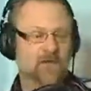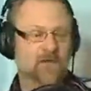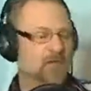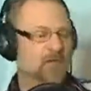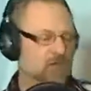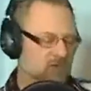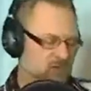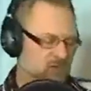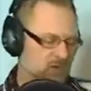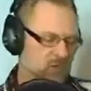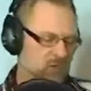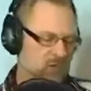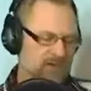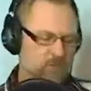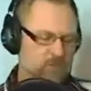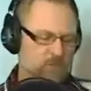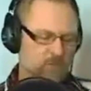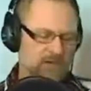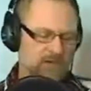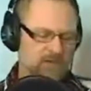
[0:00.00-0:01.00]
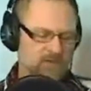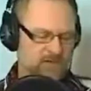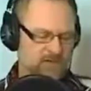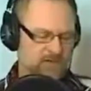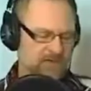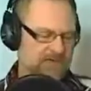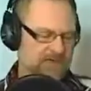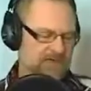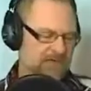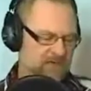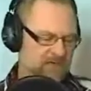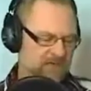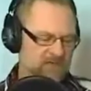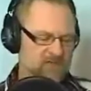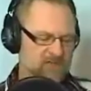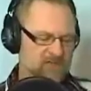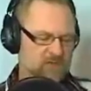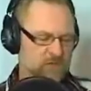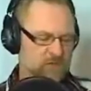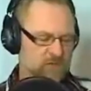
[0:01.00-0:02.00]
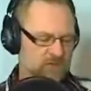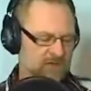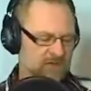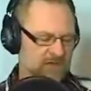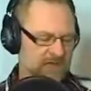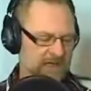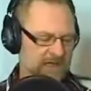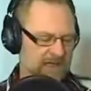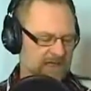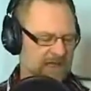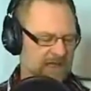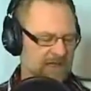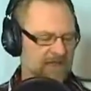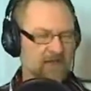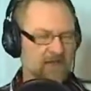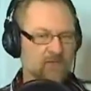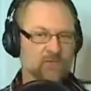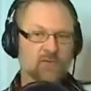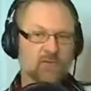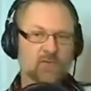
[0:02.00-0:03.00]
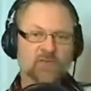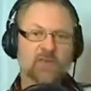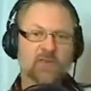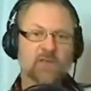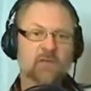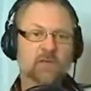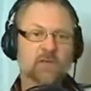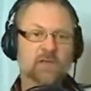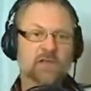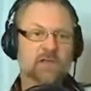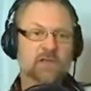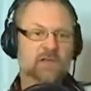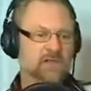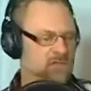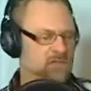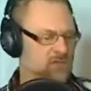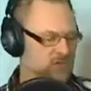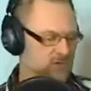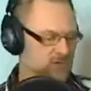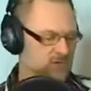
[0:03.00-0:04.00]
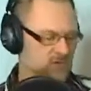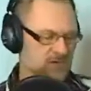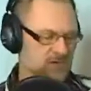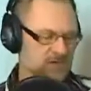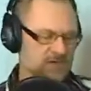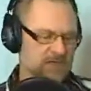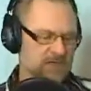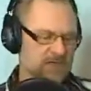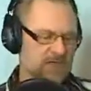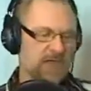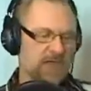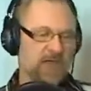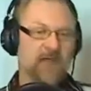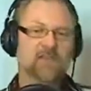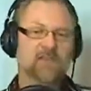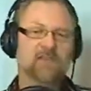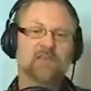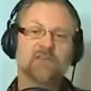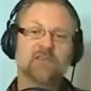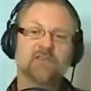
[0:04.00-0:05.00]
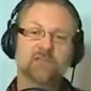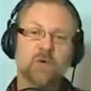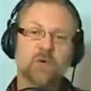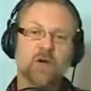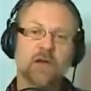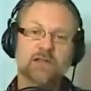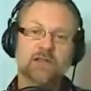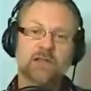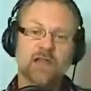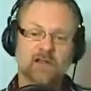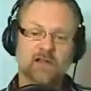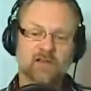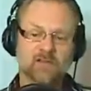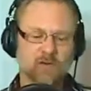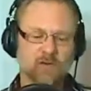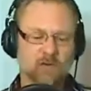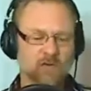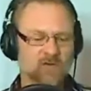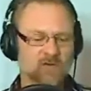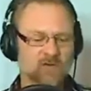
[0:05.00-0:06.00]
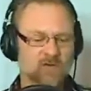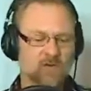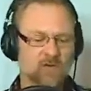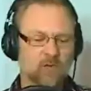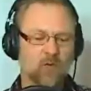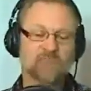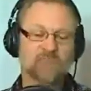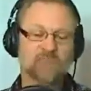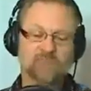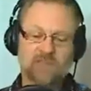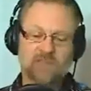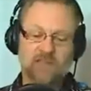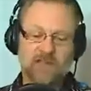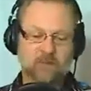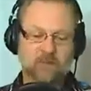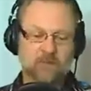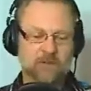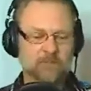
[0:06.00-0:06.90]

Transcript: so I want to bring Jaggy into the studio if I can, and then Ruthie, we can do a series of podcast shows over Skype,